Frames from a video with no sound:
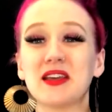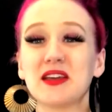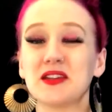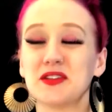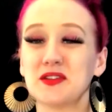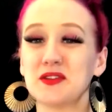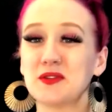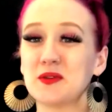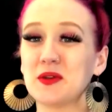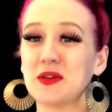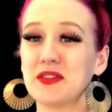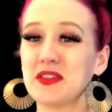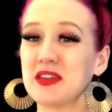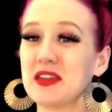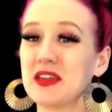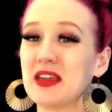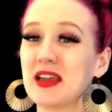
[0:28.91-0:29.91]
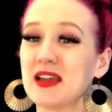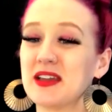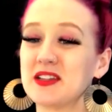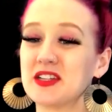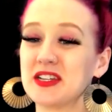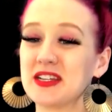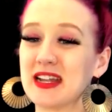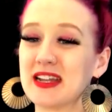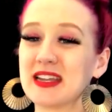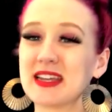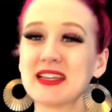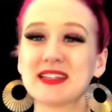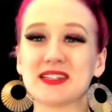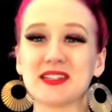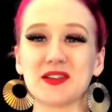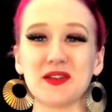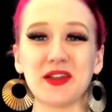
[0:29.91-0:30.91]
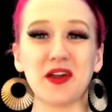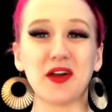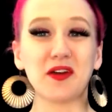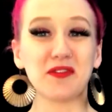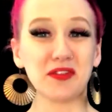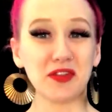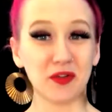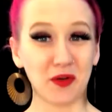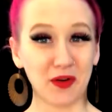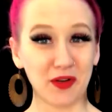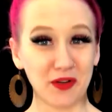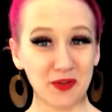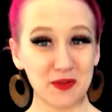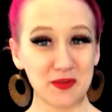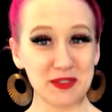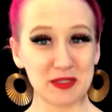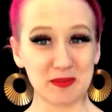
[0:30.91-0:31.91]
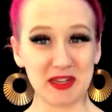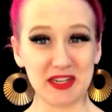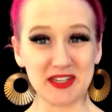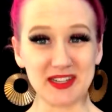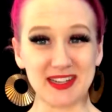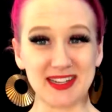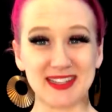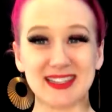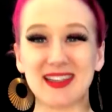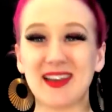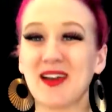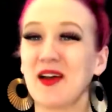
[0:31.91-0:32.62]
to the genetic history of your own species,